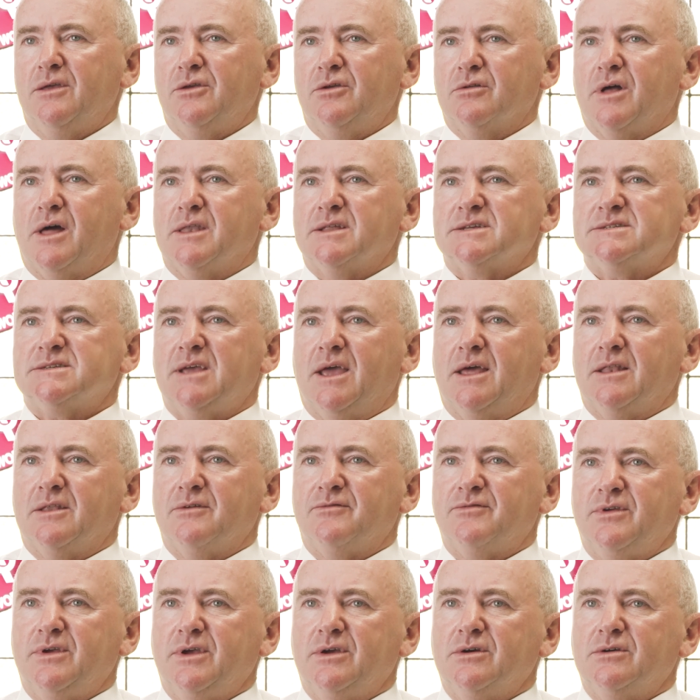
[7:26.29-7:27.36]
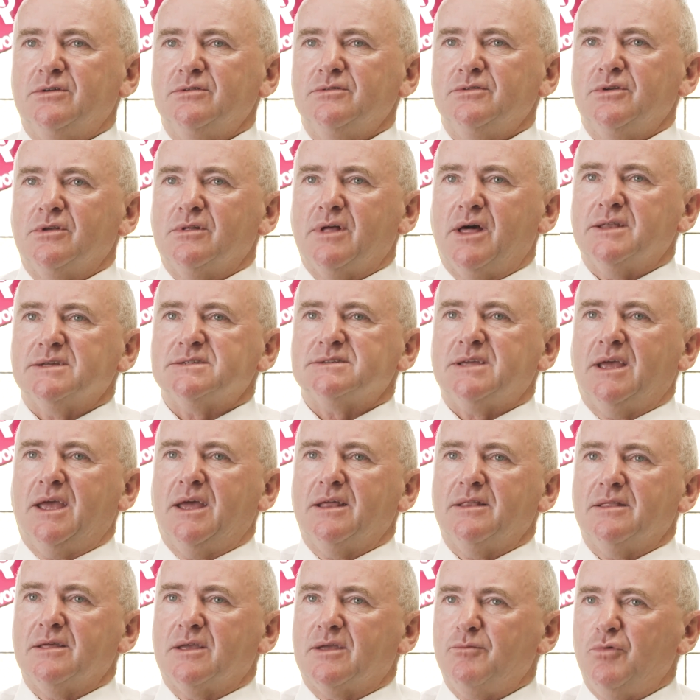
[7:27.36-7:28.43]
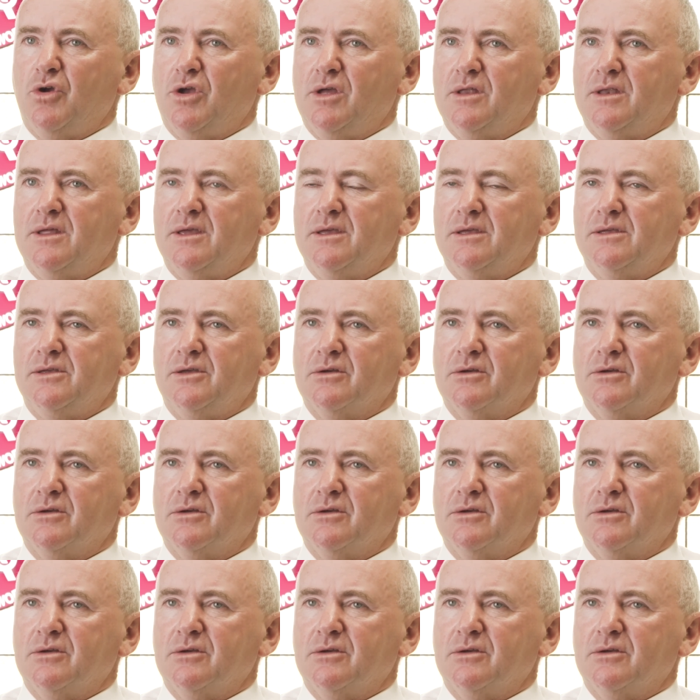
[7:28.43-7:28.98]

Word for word: You'll understand the feel, you'll understand the community,